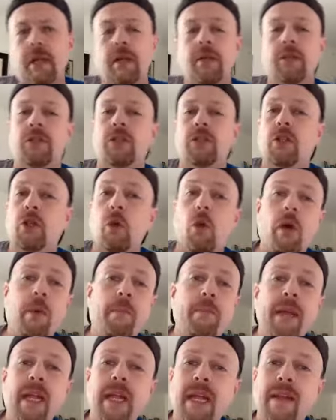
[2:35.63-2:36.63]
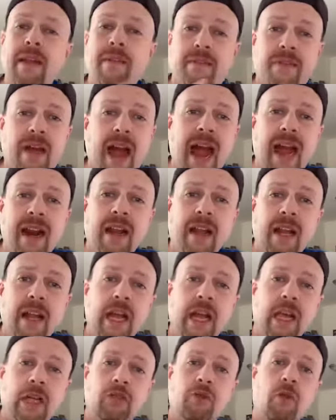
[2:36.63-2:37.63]
Thor being fat
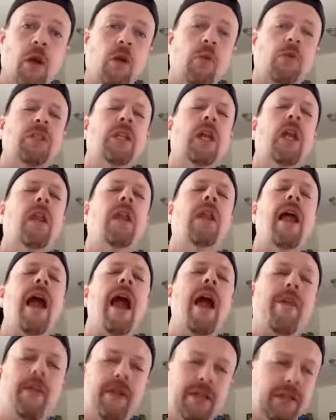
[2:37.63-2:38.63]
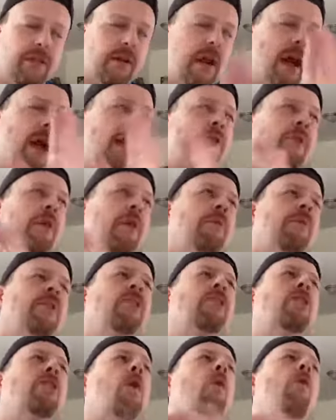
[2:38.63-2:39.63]
and drunk was hilarious, dude. I thought it was
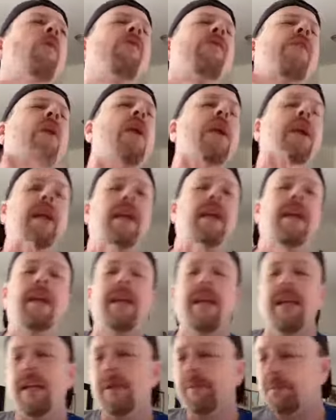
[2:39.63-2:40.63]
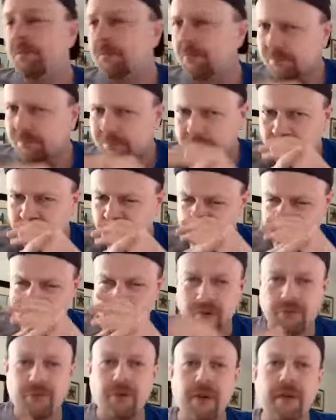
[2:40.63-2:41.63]
so funny.
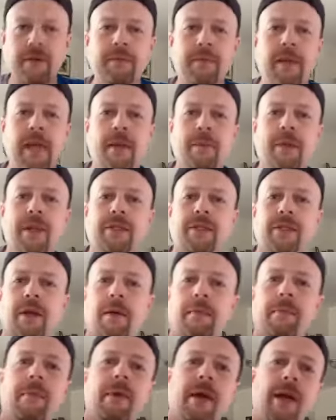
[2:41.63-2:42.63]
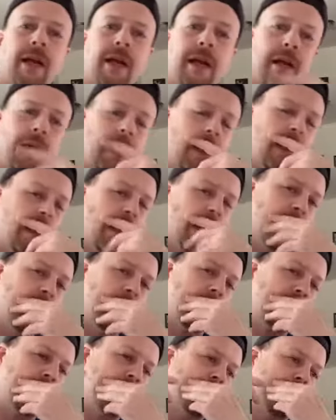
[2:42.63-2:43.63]
Where he's freaking with him and his
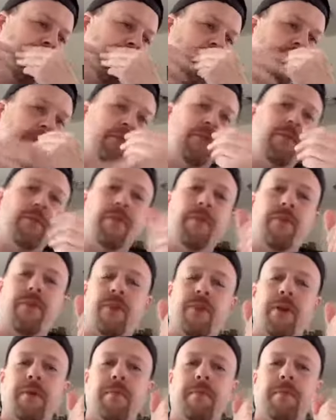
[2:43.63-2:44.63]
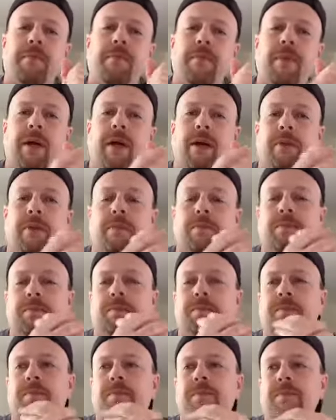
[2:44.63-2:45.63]
guys from
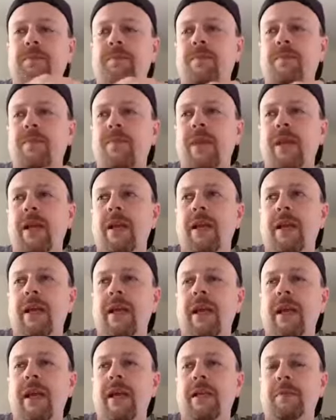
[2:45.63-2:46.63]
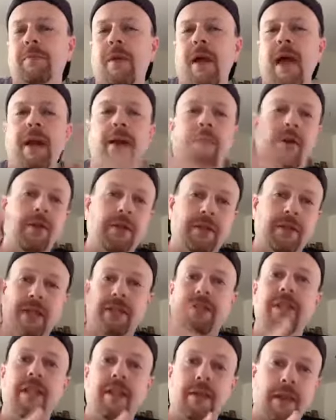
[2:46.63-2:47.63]
his planet are
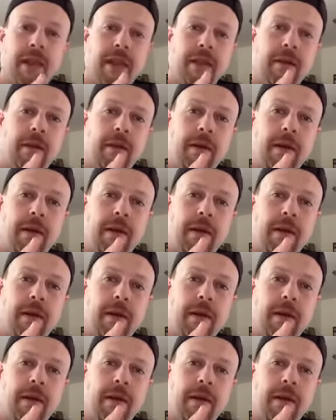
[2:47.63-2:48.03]
sitting in